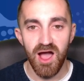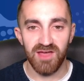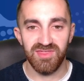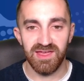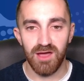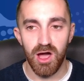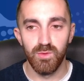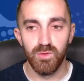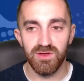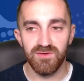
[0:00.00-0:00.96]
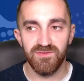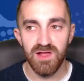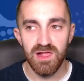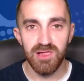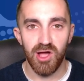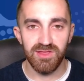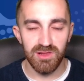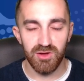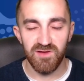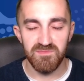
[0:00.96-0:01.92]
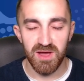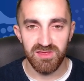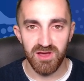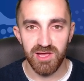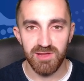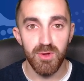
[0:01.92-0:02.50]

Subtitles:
I think I would have liked the look of my side